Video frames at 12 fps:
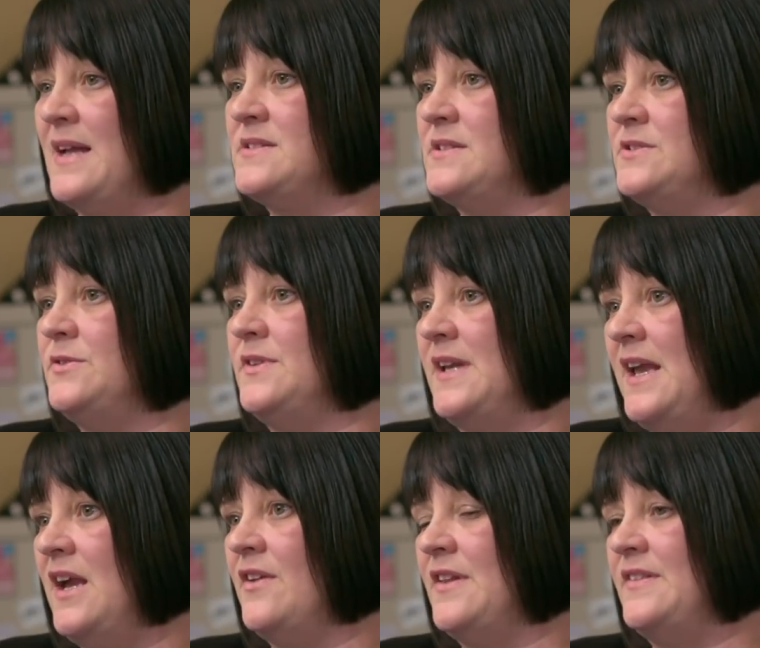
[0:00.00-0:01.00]
access to the
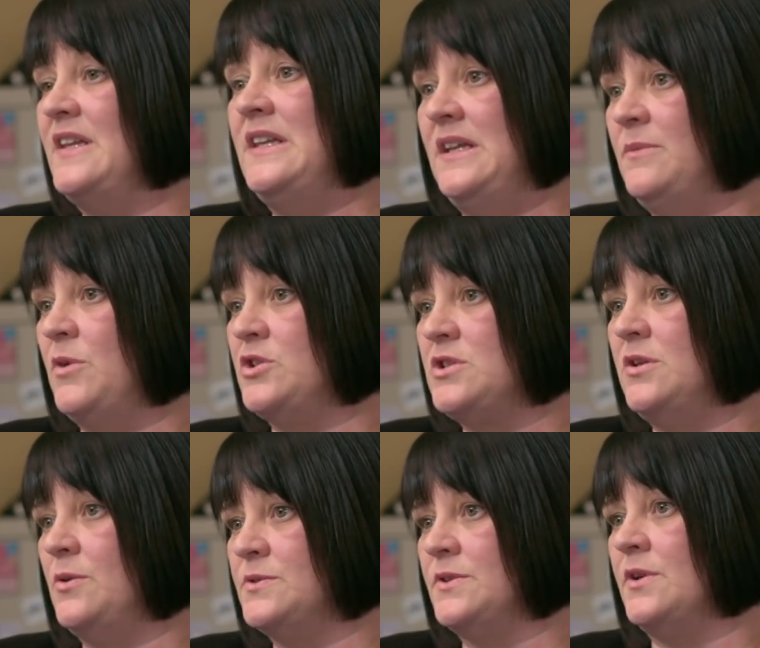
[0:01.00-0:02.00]
care that they need much
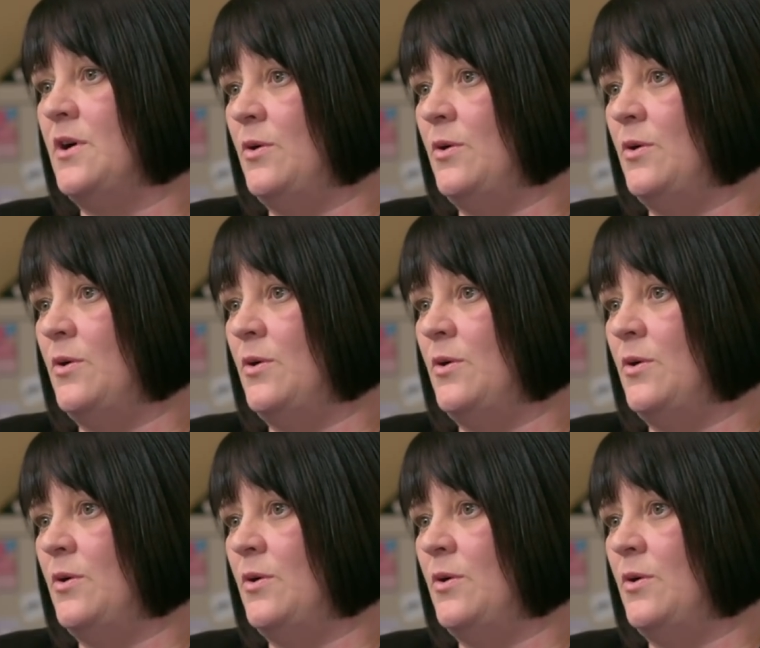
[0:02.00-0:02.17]
closer to